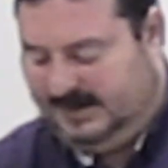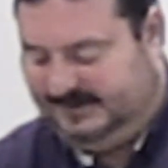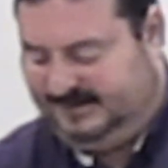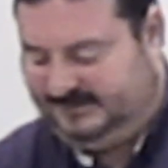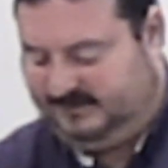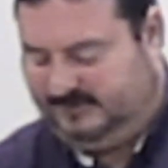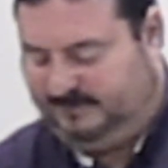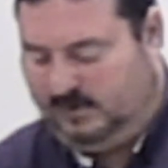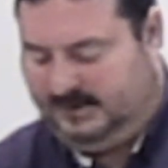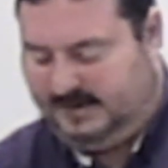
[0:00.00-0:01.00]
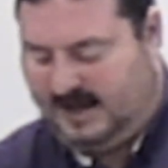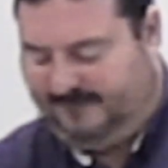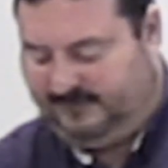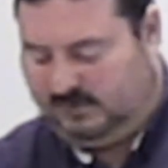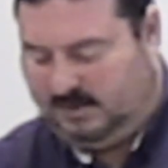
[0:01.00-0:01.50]
Sisters Point
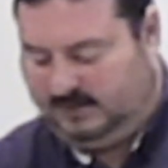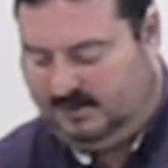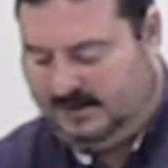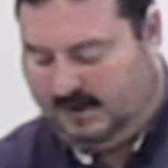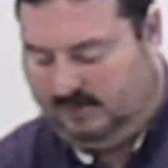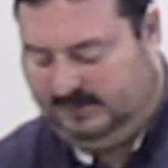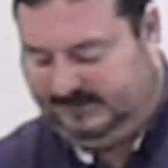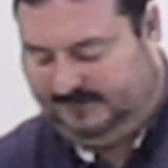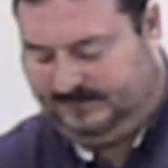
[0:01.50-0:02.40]
after hours.